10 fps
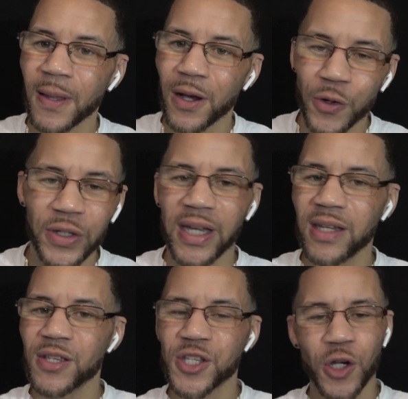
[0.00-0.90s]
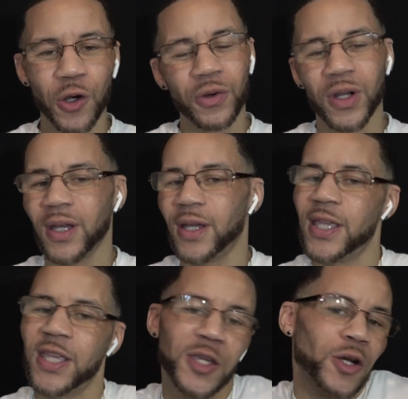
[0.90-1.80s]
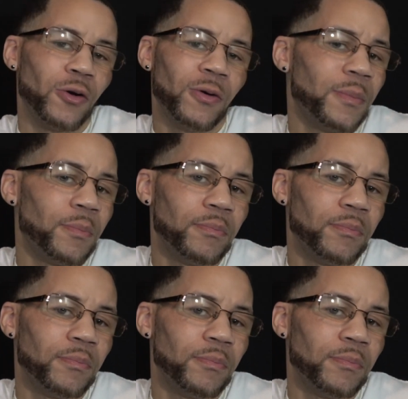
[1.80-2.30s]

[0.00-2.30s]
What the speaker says: Okay, so, you know,